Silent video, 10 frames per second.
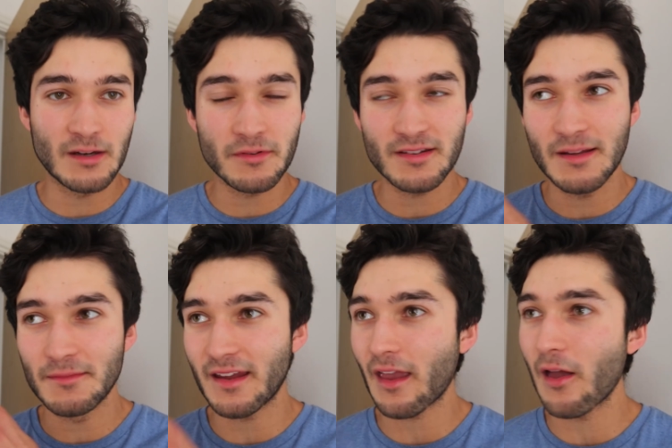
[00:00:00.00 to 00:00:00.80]
I wanted them
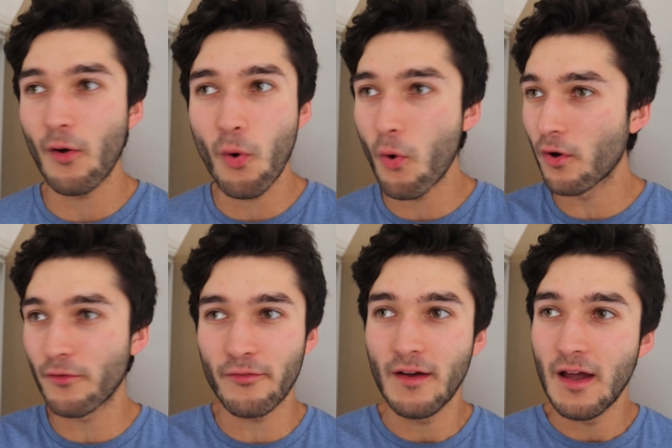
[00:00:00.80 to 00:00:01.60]
to get all
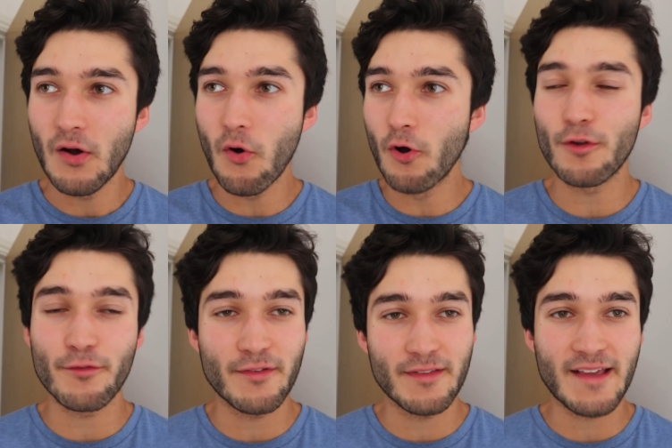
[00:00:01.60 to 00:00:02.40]
of all of the,